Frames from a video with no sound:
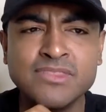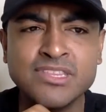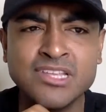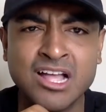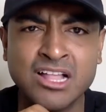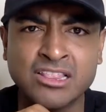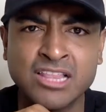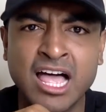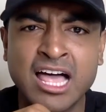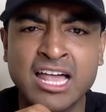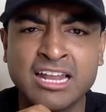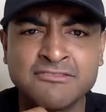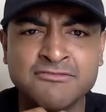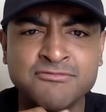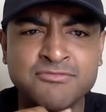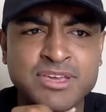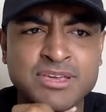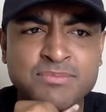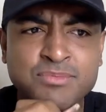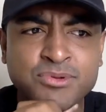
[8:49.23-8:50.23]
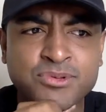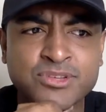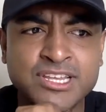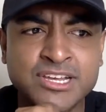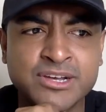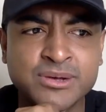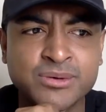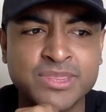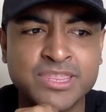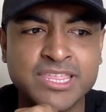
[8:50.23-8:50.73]
a lot of people
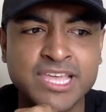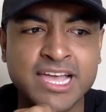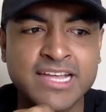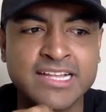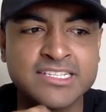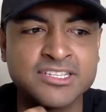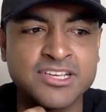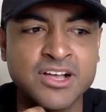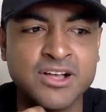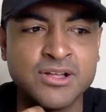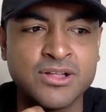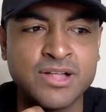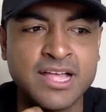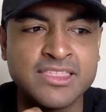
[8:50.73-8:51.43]
deal with that. It's called,